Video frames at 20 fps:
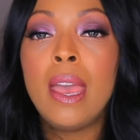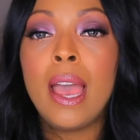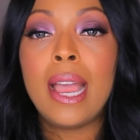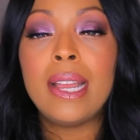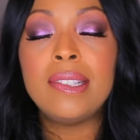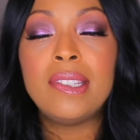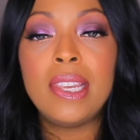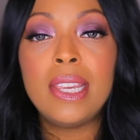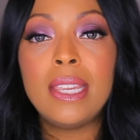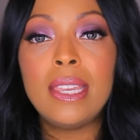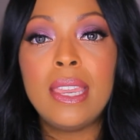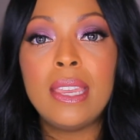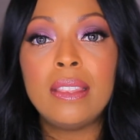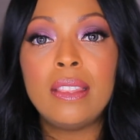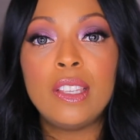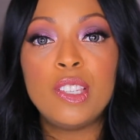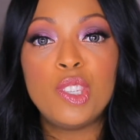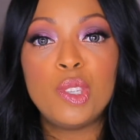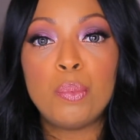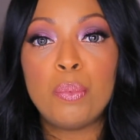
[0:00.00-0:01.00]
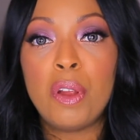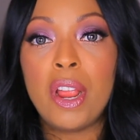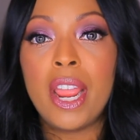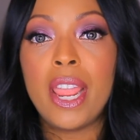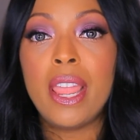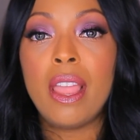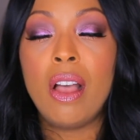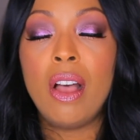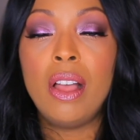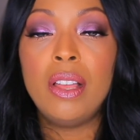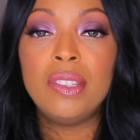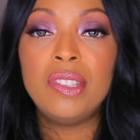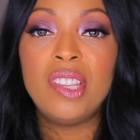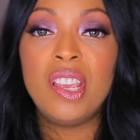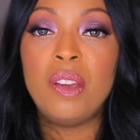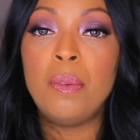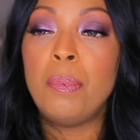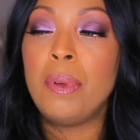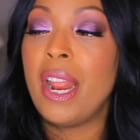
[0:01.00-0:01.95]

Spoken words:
I did get the spray also,